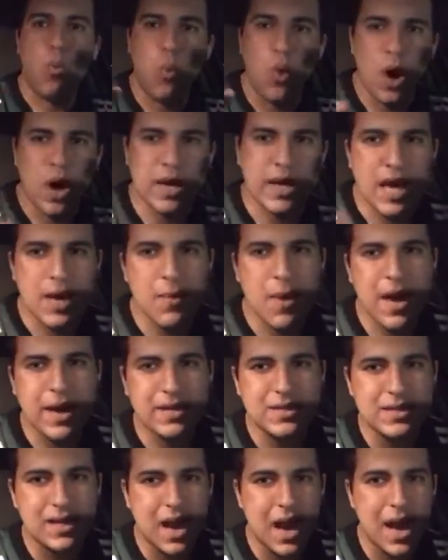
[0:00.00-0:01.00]
One game at
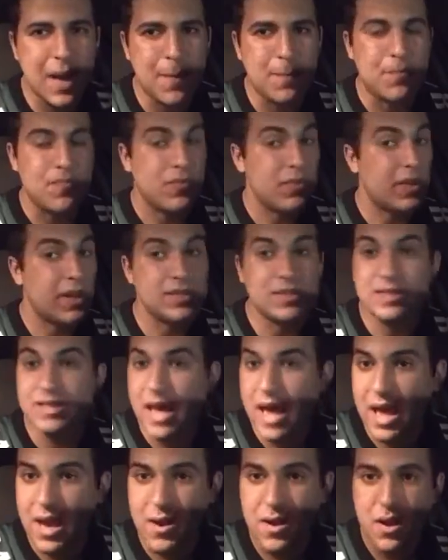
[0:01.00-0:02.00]
a time. That's
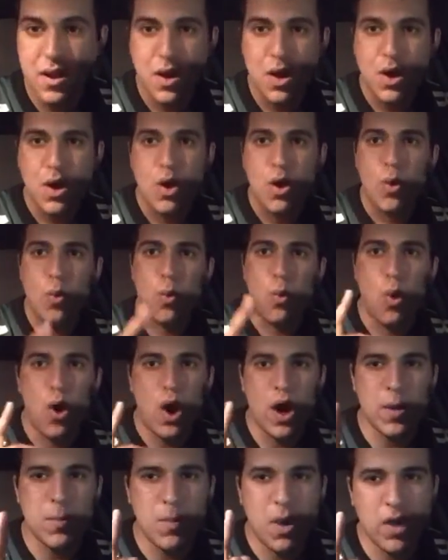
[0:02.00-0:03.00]
it.
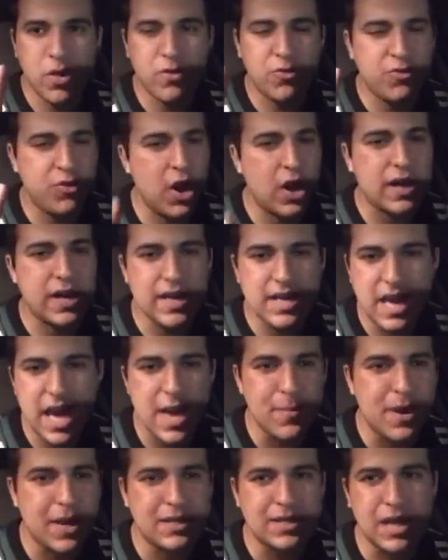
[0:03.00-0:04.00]
One motherfucking
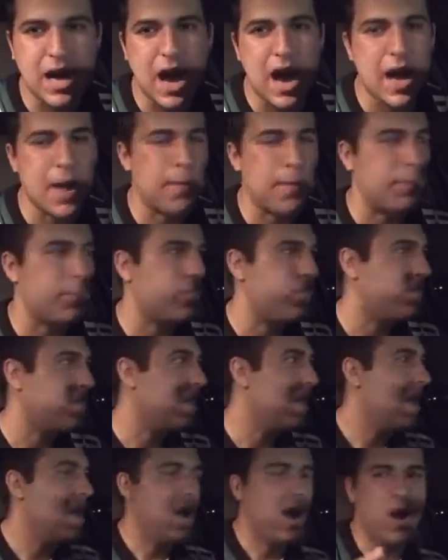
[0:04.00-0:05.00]
game at a time.
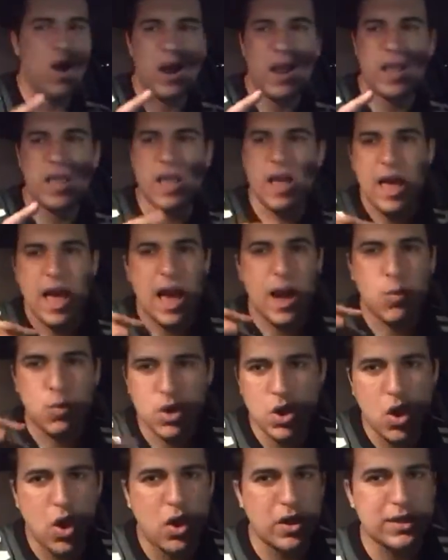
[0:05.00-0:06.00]
Alright? And
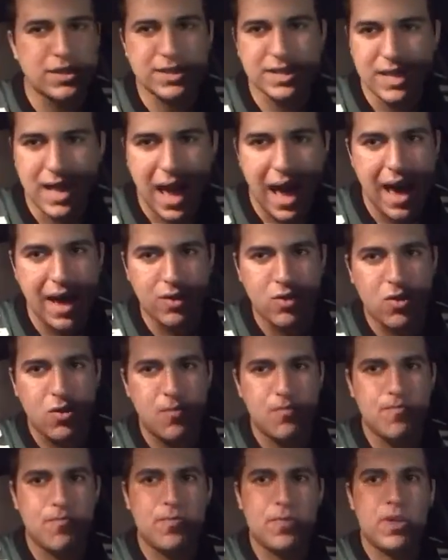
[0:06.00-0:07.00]
we on to Seattle.
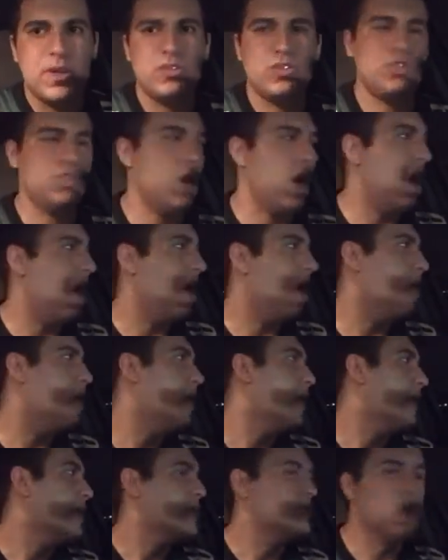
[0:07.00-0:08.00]
So
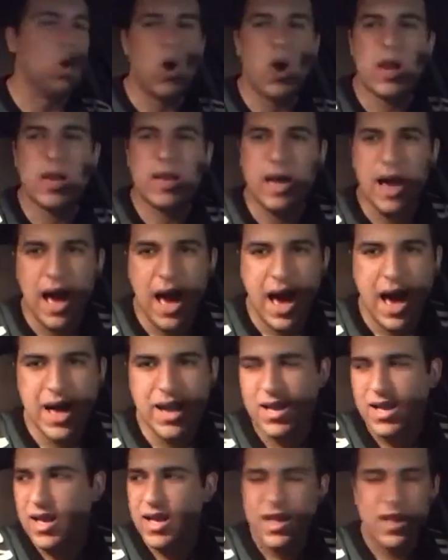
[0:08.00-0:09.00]
that's all I got.
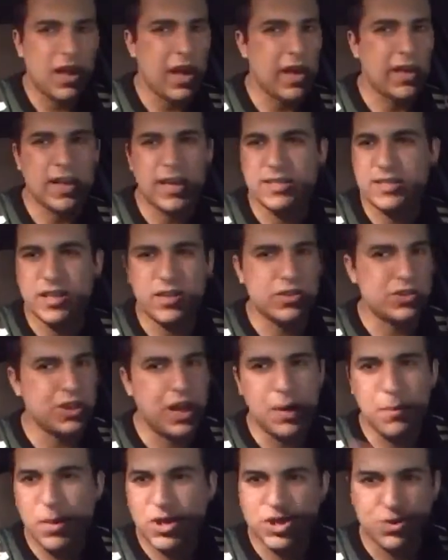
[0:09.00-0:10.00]
Like I said, there's
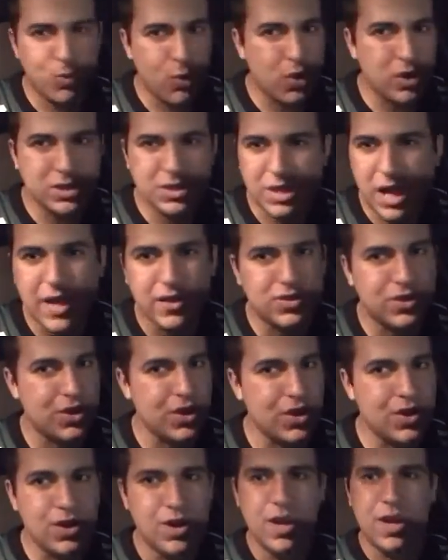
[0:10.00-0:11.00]
not much more to say,
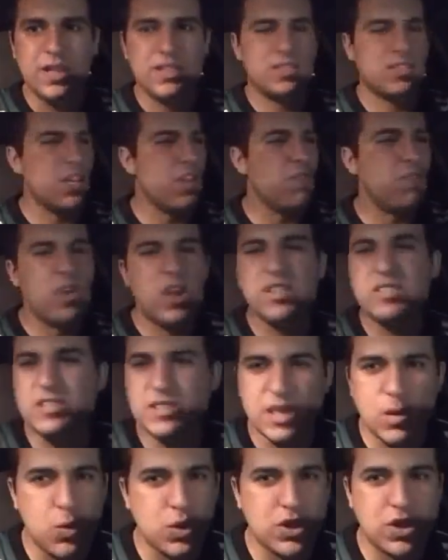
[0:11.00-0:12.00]
dude. Defense
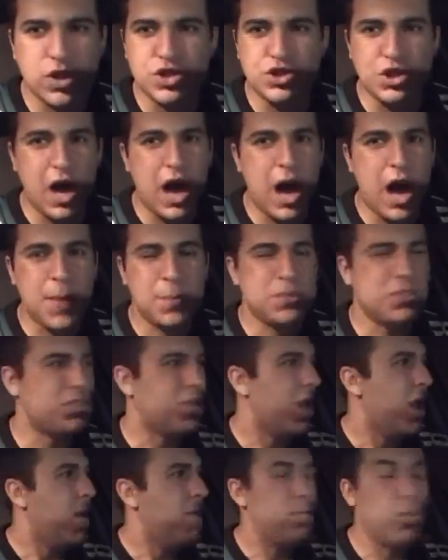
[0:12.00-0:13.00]
did with their jobs.
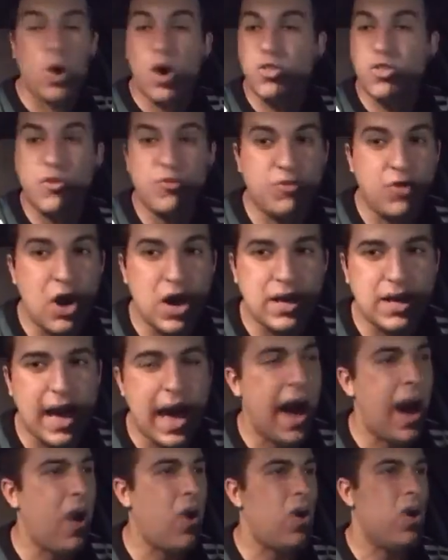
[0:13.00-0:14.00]
Balled the fuck
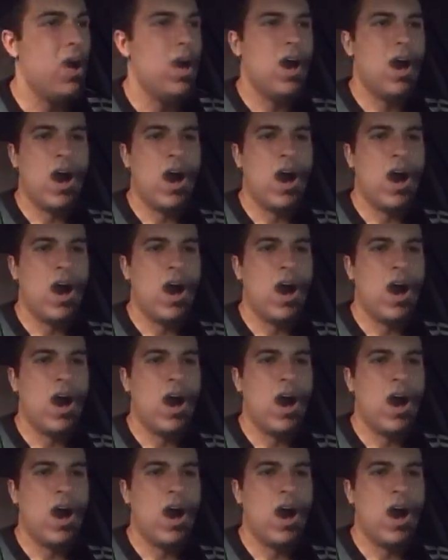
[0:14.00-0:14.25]
out.